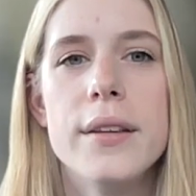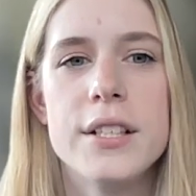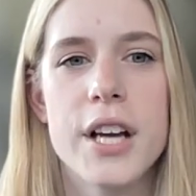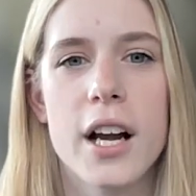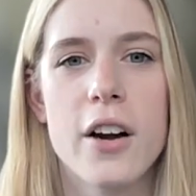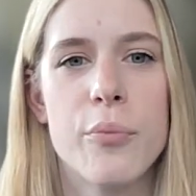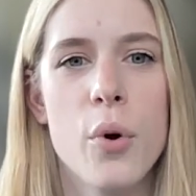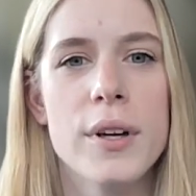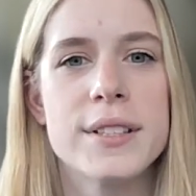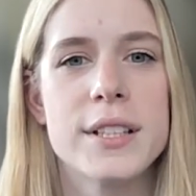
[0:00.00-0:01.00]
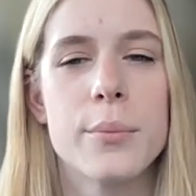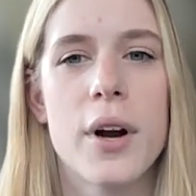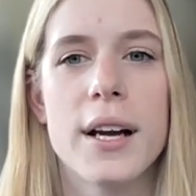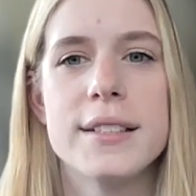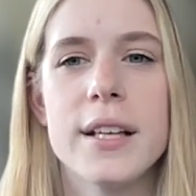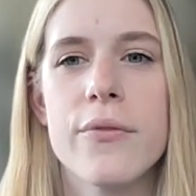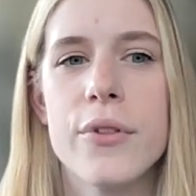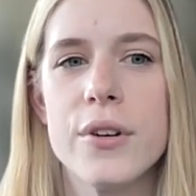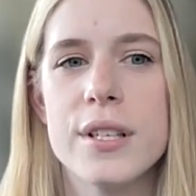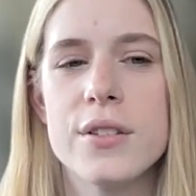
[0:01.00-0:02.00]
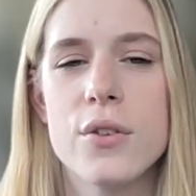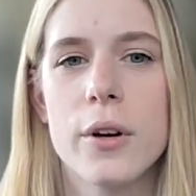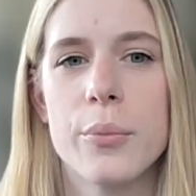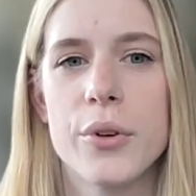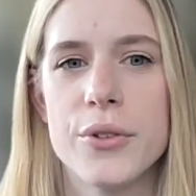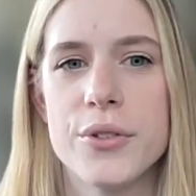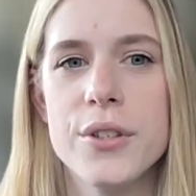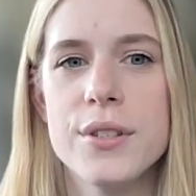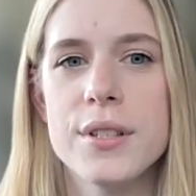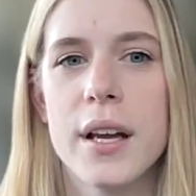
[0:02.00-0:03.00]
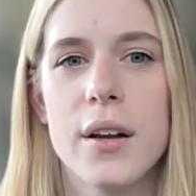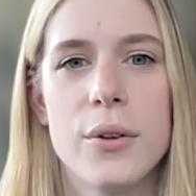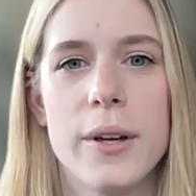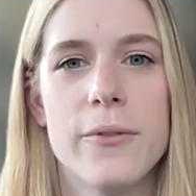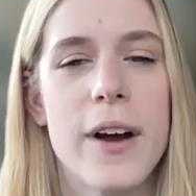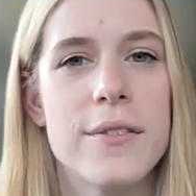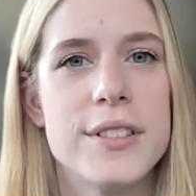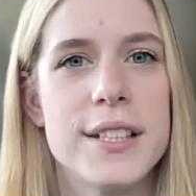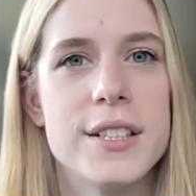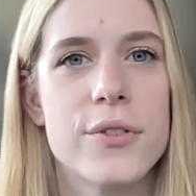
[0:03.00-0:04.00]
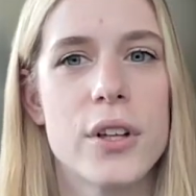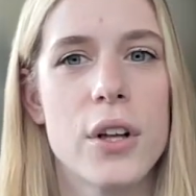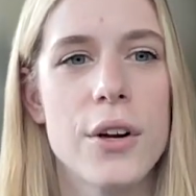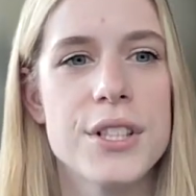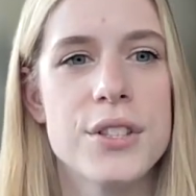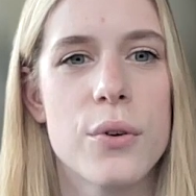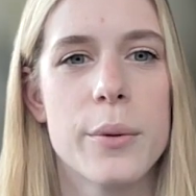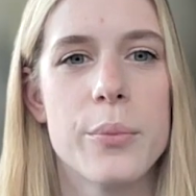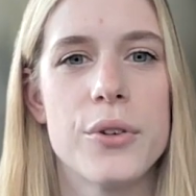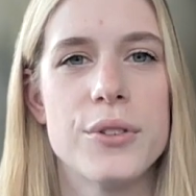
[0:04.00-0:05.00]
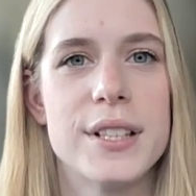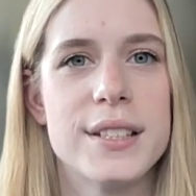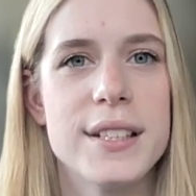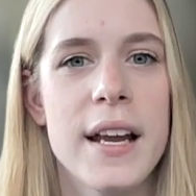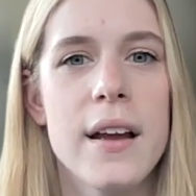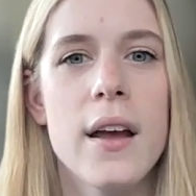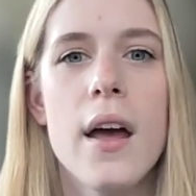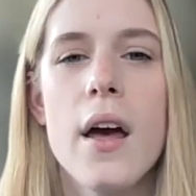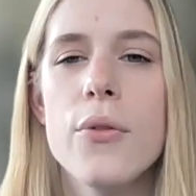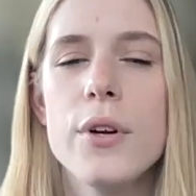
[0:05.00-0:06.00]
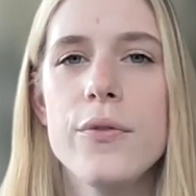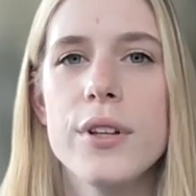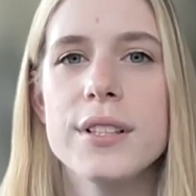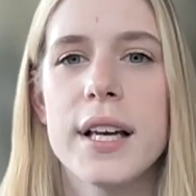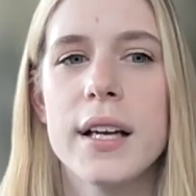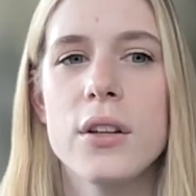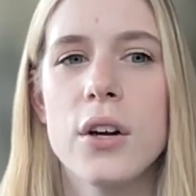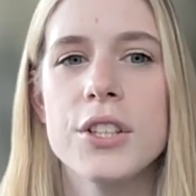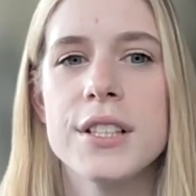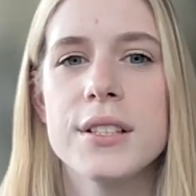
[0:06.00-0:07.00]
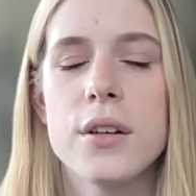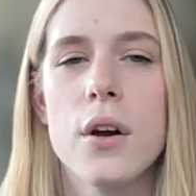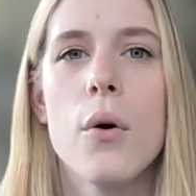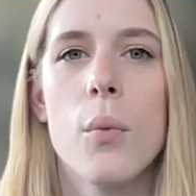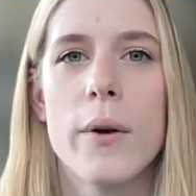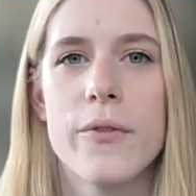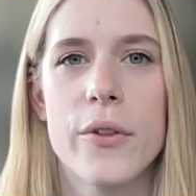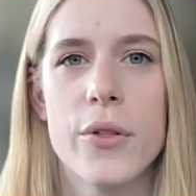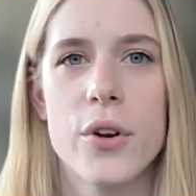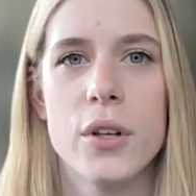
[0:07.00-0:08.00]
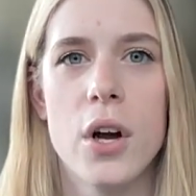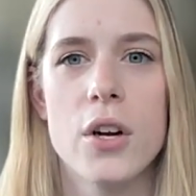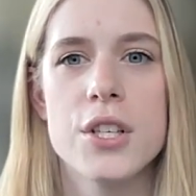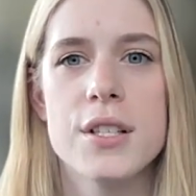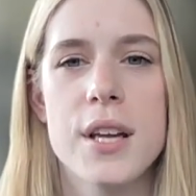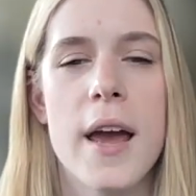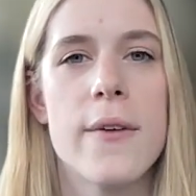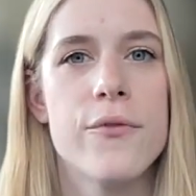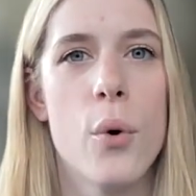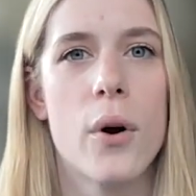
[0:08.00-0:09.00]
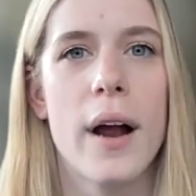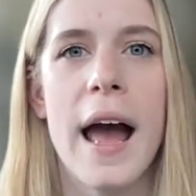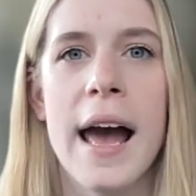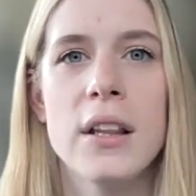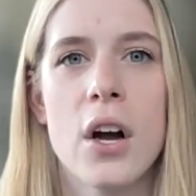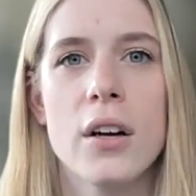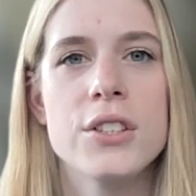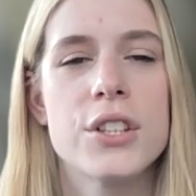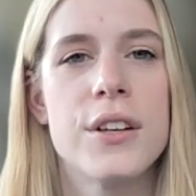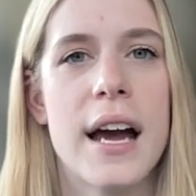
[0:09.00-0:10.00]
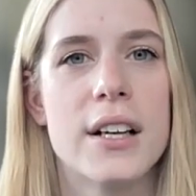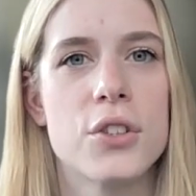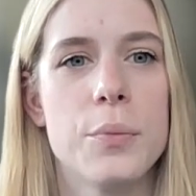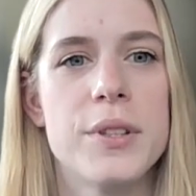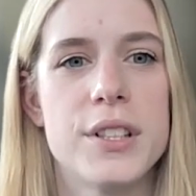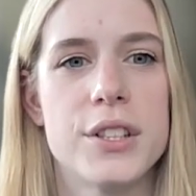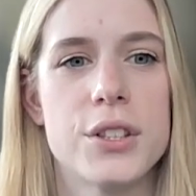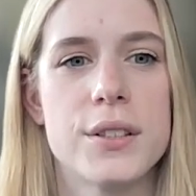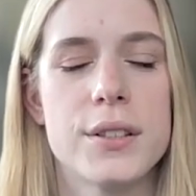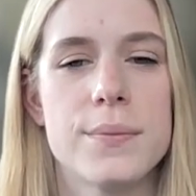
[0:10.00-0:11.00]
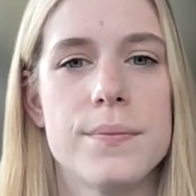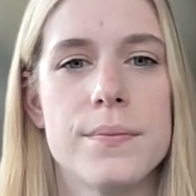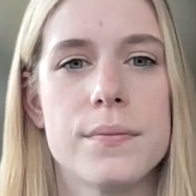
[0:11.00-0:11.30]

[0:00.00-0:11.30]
The Checkoff board is comprised of 13 sorghum producers, including five seats for the largest sorghum producing state, three for the second largest, one for the third largest, and four at large national positions.